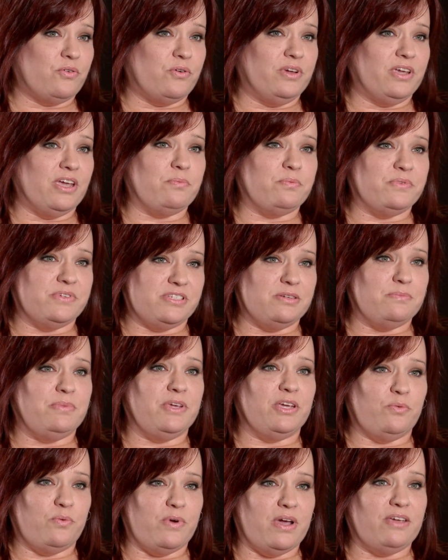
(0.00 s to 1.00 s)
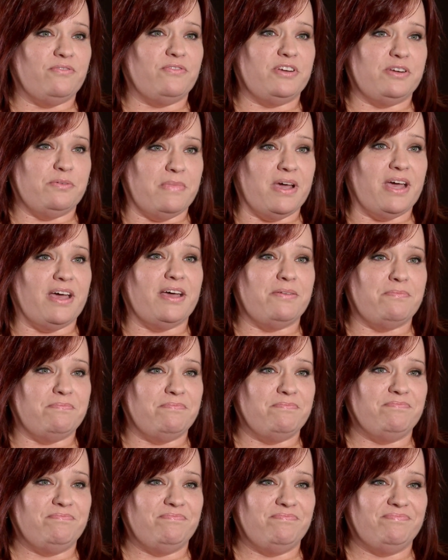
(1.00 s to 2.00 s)
growing up was to be a wife and a
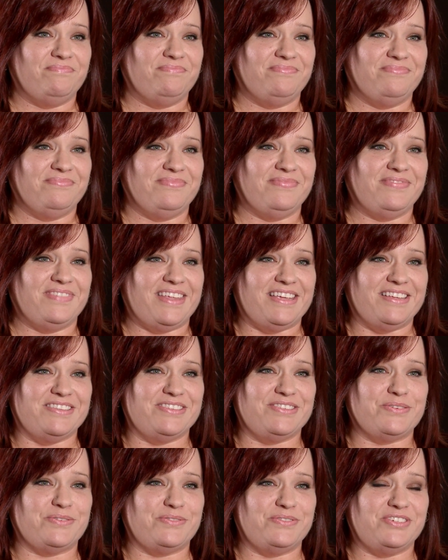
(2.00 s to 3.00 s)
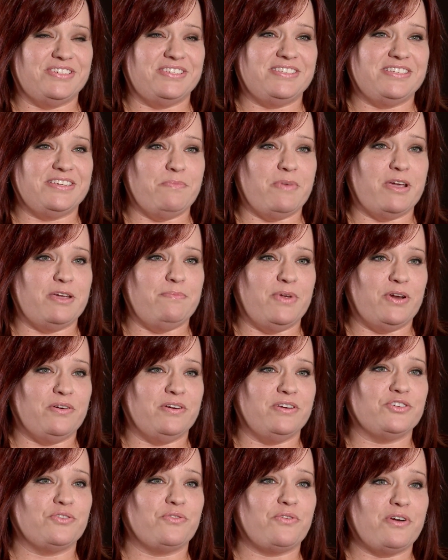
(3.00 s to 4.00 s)
mom. And so to see my marriage